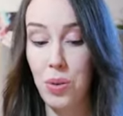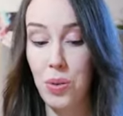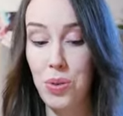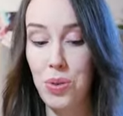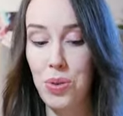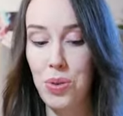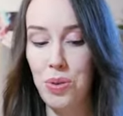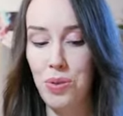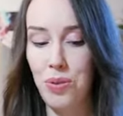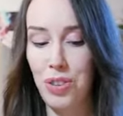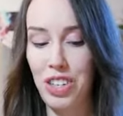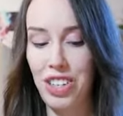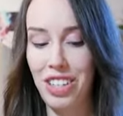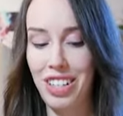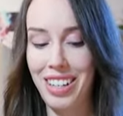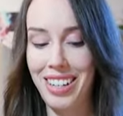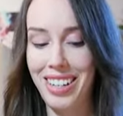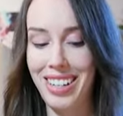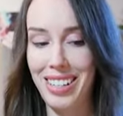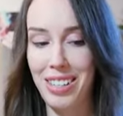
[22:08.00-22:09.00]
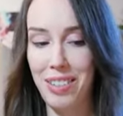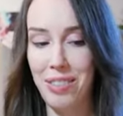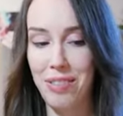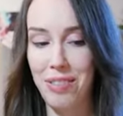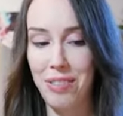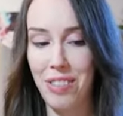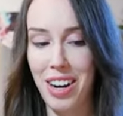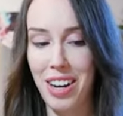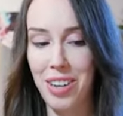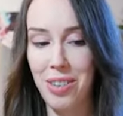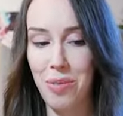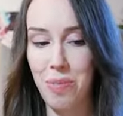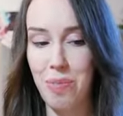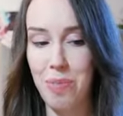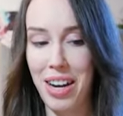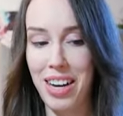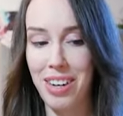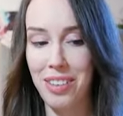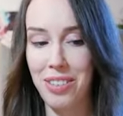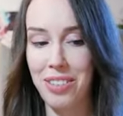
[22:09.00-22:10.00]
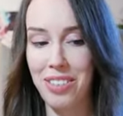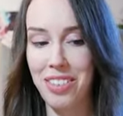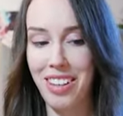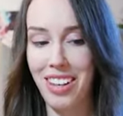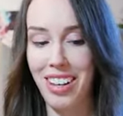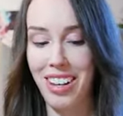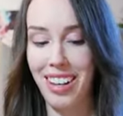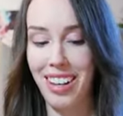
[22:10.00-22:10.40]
Ooh, Vegeta, Final Battle.